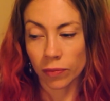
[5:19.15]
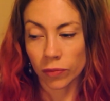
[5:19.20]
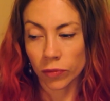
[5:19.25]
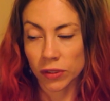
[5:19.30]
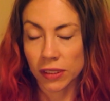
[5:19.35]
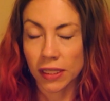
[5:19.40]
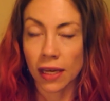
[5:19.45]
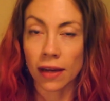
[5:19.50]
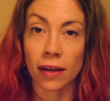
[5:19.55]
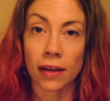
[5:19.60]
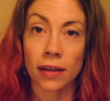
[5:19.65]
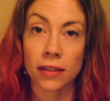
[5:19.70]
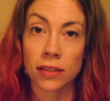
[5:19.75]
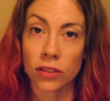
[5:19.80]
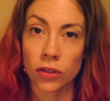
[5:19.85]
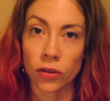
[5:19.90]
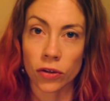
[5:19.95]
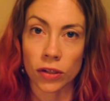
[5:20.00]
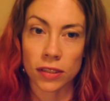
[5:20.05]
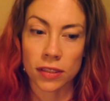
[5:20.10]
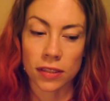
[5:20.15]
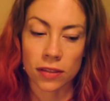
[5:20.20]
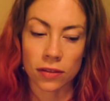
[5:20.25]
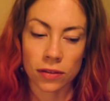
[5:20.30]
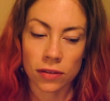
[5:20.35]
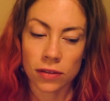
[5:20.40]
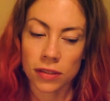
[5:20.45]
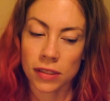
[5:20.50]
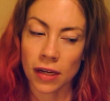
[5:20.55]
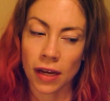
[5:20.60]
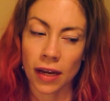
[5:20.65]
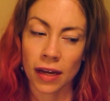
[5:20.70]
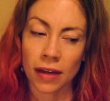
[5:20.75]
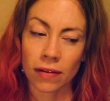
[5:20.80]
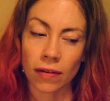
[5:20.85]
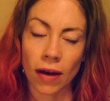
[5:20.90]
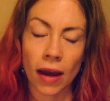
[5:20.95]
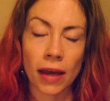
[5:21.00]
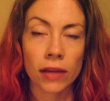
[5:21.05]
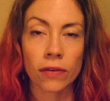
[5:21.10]
was getting into crystals, and
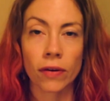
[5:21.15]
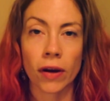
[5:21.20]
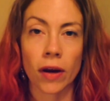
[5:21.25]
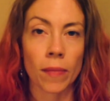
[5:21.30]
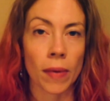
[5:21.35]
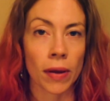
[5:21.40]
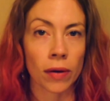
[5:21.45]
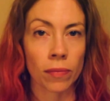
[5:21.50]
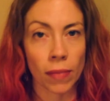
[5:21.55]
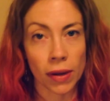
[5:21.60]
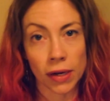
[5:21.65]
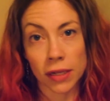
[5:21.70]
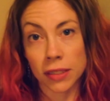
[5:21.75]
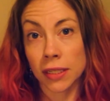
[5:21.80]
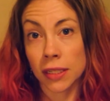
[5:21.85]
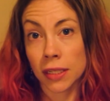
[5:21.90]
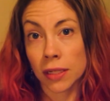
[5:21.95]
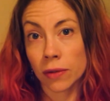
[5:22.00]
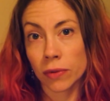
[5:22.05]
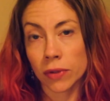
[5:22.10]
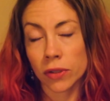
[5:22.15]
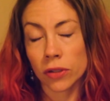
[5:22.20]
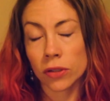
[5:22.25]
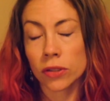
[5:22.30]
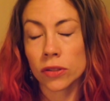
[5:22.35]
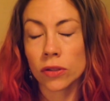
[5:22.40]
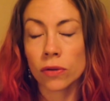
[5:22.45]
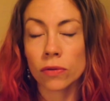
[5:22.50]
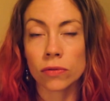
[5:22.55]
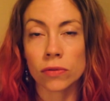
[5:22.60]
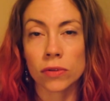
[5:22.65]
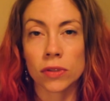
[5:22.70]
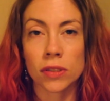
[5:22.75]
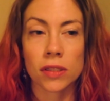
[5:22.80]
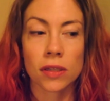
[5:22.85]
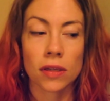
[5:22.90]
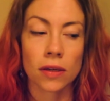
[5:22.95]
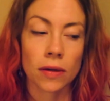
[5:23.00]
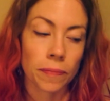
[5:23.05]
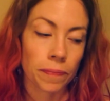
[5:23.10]
I highly recommend meditating with your
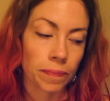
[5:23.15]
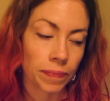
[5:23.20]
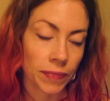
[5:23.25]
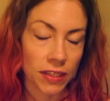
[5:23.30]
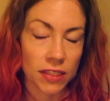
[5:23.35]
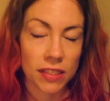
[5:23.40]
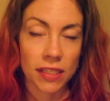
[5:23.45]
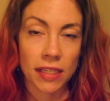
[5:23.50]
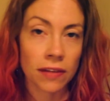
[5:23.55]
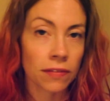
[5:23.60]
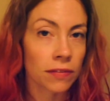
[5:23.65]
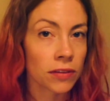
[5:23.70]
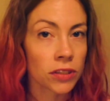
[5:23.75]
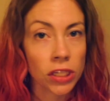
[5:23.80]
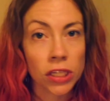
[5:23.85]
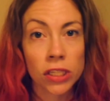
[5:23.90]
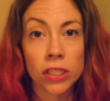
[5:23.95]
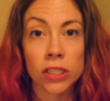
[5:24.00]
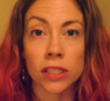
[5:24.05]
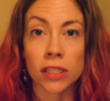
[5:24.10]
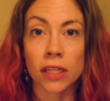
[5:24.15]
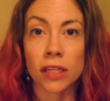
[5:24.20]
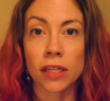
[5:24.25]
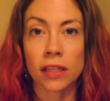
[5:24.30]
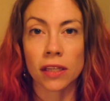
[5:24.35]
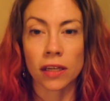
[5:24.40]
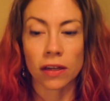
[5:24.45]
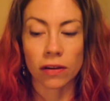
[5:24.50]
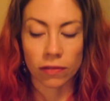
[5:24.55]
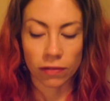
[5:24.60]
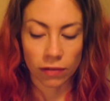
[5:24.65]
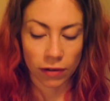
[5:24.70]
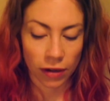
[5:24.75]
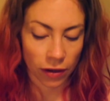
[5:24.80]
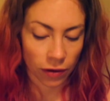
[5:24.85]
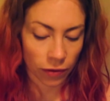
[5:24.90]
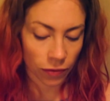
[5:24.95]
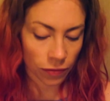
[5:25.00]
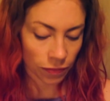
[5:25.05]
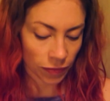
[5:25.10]
stones. See if it changes anything for
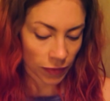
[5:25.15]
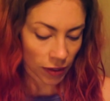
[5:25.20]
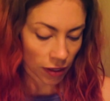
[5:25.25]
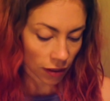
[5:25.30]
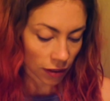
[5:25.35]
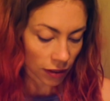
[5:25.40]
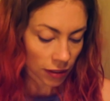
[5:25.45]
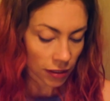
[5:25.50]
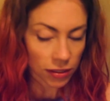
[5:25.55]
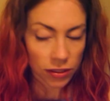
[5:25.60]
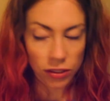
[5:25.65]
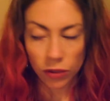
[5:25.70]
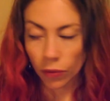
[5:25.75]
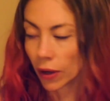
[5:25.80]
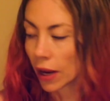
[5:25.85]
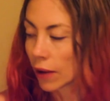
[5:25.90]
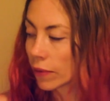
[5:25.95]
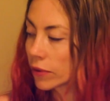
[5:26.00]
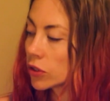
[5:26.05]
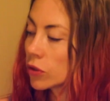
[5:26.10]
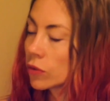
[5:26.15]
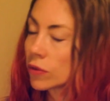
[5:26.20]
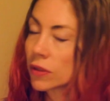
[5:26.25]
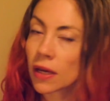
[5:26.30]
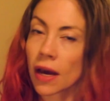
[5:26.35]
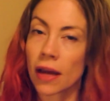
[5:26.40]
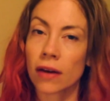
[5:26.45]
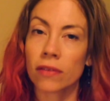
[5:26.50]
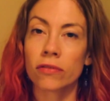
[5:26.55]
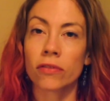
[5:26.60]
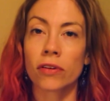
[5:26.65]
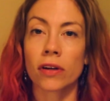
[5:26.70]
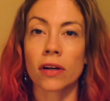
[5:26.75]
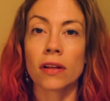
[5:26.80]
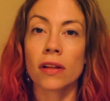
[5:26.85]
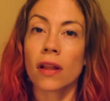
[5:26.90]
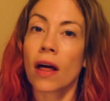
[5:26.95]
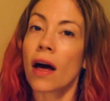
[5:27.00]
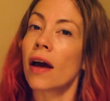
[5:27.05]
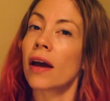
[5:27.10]
you. So what I would do is kind of
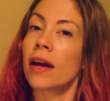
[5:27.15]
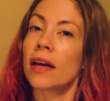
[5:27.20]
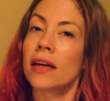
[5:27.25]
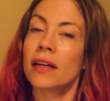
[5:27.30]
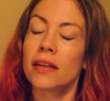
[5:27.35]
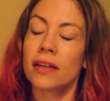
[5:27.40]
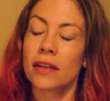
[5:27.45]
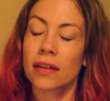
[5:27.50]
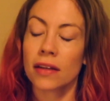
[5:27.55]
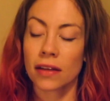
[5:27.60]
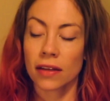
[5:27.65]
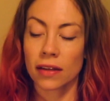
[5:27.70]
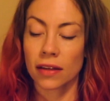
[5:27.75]
recline